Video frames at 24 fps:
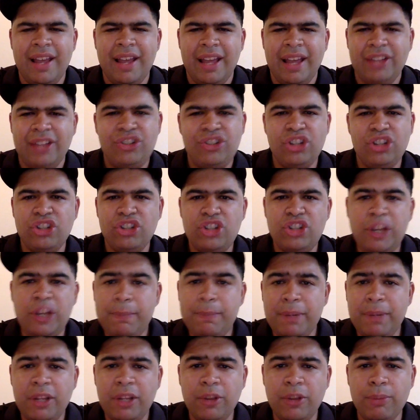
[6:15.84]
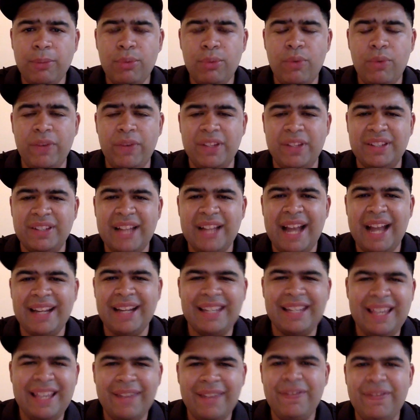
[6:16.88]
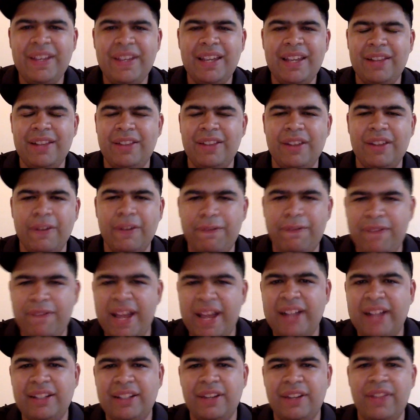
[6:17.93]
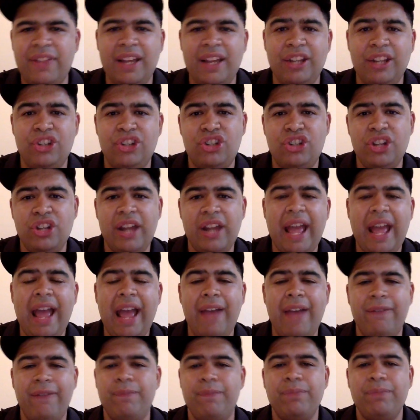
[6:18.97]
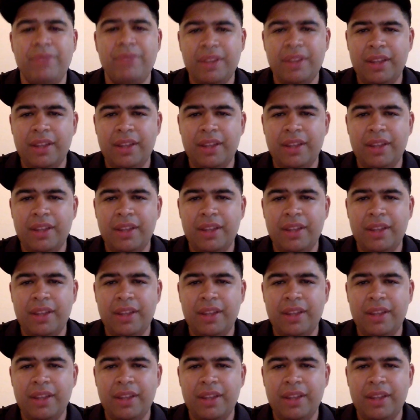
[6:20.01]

it's just cheapening the move. It's not giving it the effect that it should have.